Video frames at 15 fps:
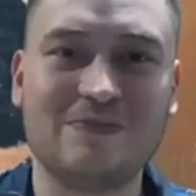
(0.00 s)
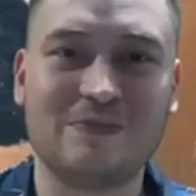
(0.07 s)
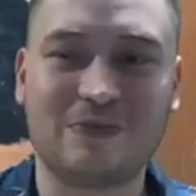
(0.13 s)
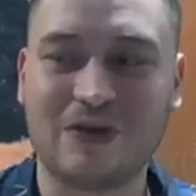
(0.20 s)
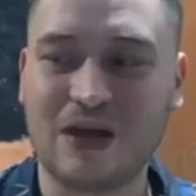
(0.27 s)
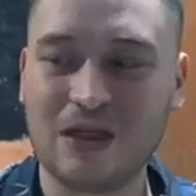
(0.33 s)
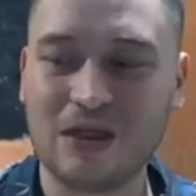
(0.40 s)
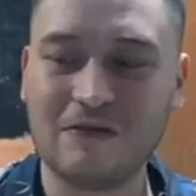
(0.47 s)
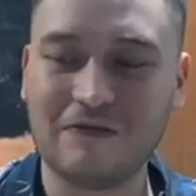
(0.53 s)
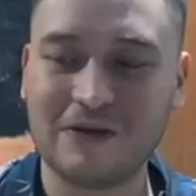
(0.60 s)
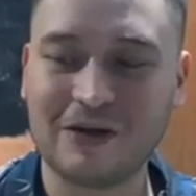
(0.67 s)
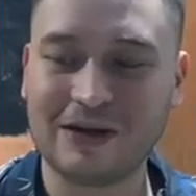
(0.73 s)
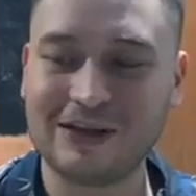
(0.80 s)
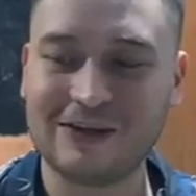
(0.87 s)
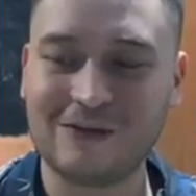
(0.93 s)
breathe for
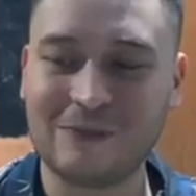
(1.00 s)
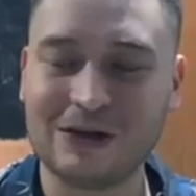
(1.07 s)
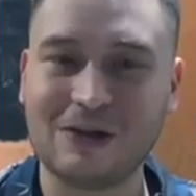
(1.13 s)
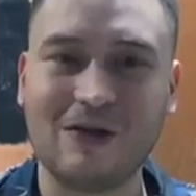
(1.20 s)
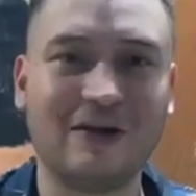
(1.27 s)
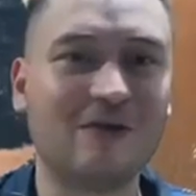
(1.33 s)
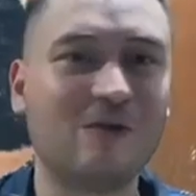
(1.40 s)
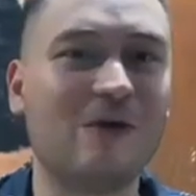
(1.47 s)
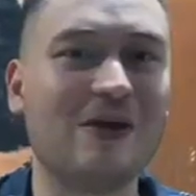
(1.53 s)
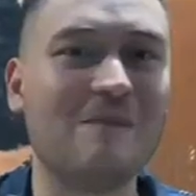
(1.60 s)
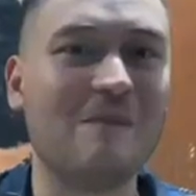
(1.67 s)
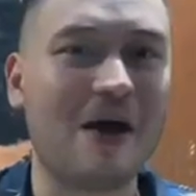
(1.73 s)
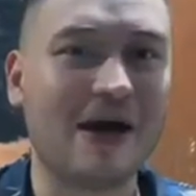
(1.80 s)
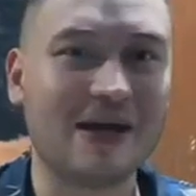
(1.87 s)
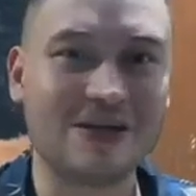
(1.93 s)
a little bit longer. We
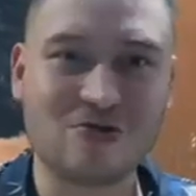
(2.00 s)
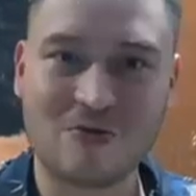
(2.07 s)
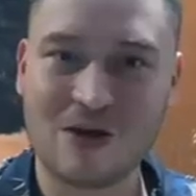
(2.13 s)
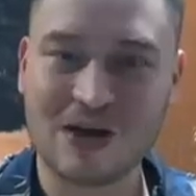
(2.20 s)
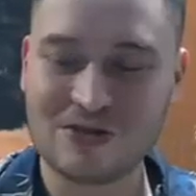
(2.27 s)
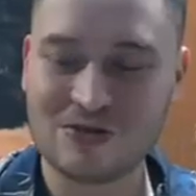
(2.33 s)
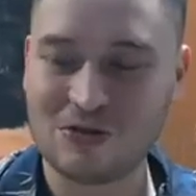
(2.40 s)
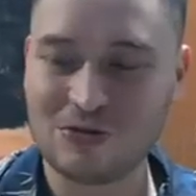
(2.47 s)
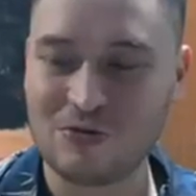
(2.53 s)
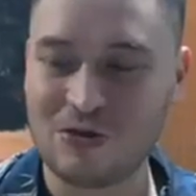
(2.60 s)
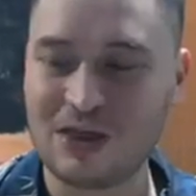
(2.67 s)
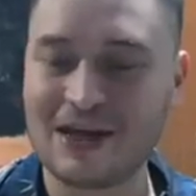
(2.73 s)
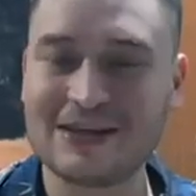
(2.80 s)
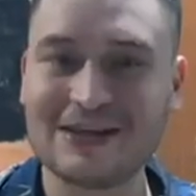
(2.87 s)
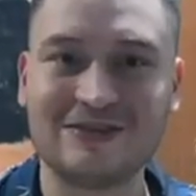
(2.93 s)
might try to do
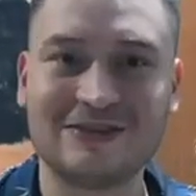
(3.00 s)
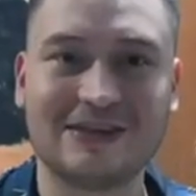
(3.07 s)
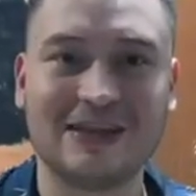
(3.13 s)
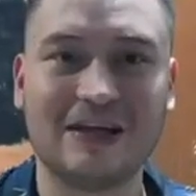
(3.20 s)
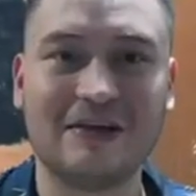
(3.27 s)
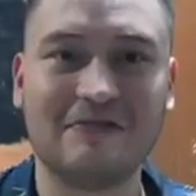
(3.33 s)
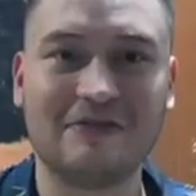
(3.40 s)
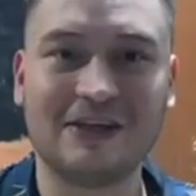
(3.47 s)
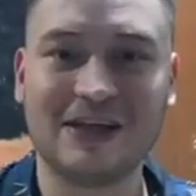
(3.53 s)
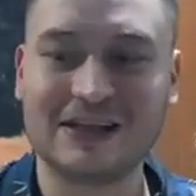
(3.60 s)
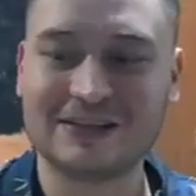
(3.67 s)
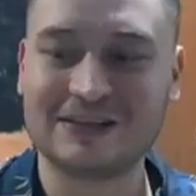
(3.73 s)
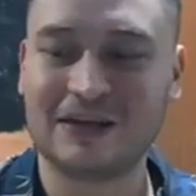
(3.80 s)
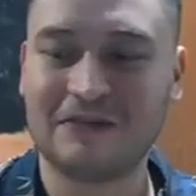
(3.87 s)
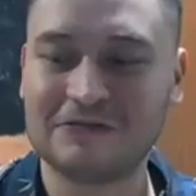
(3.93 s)
that to see if it
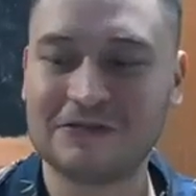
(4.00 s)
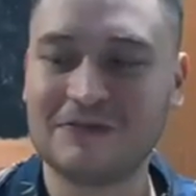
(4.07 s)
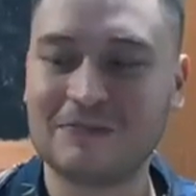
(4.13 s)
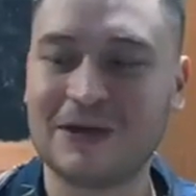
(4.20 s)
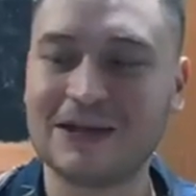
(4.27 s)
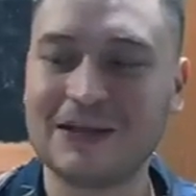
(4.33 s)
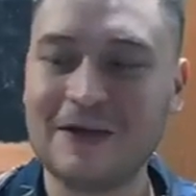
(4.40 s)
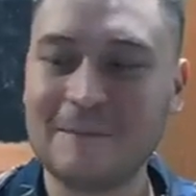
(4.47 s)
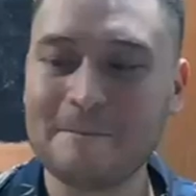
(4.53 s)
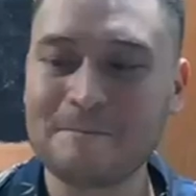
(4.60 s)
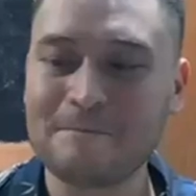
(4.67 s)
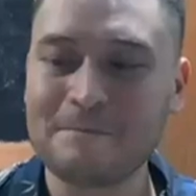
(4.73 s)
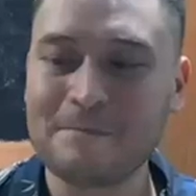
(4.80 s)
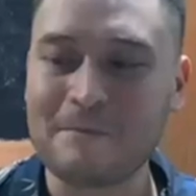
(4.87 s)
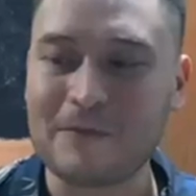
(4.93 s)
gets softer, but
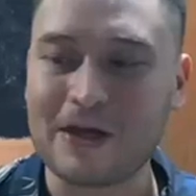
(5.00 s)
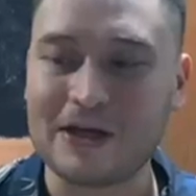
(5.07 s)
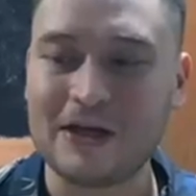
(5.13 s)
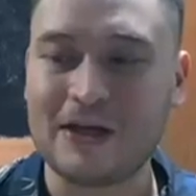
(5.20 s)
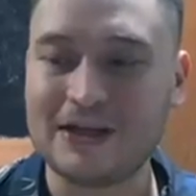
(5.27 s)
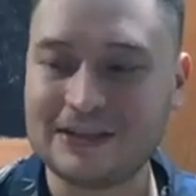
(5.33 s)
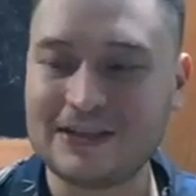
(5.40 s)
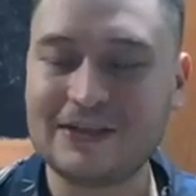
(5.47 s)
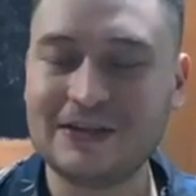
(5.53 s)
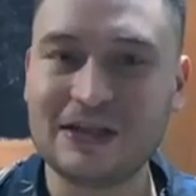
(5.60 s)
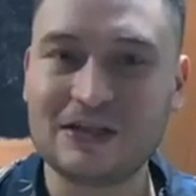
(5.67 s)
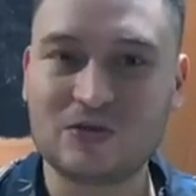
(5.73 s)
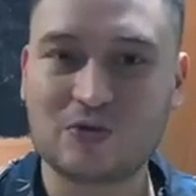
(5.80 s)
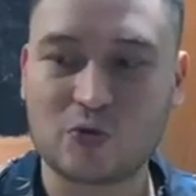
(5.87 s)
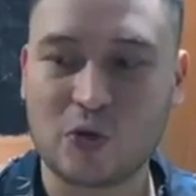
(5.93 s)
it is
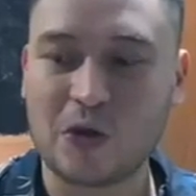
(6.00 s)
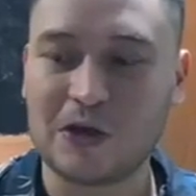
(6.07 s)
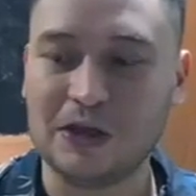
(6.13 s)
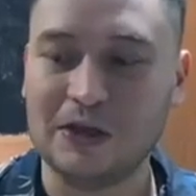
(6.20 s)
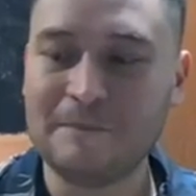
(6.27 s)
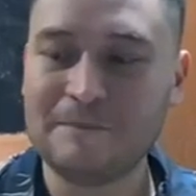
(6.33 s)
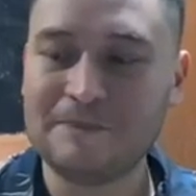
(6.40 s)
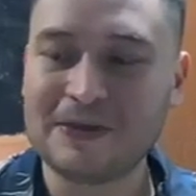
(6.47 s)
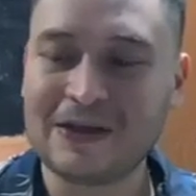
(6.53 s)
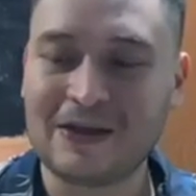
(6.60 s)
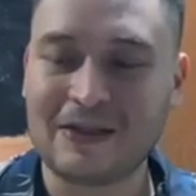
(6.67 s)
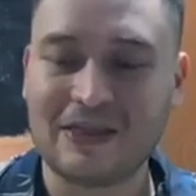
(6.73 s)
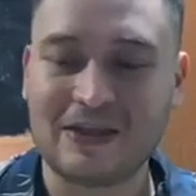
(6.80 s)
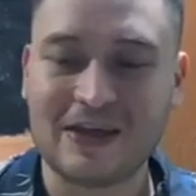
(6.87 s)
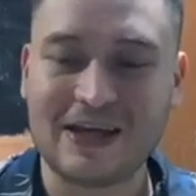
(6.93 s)
indeed strong.
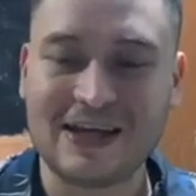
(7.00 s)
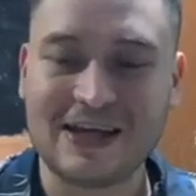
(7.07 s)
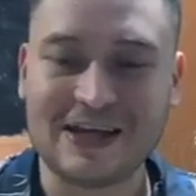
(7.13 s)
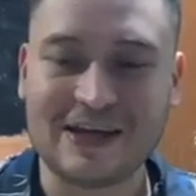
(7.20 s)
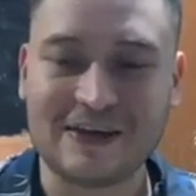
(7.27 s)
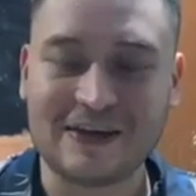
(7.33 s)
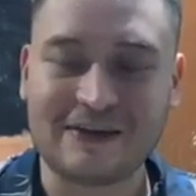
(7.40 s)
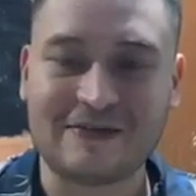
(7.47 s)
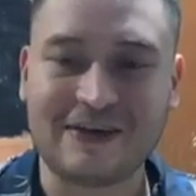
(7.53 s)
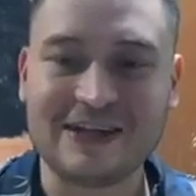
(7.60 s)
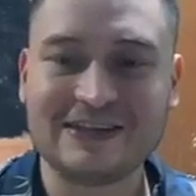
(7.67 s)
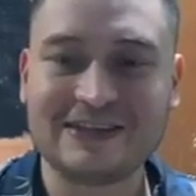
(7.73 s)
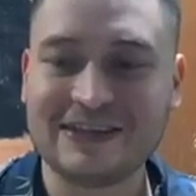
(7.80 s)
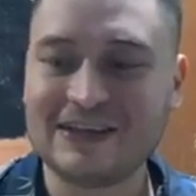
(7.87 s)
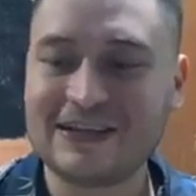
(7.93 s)
The
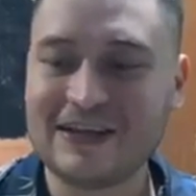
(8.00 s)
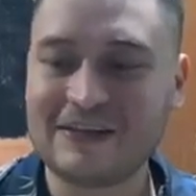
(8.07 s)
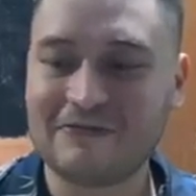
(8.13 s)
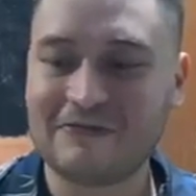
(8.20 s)
raisin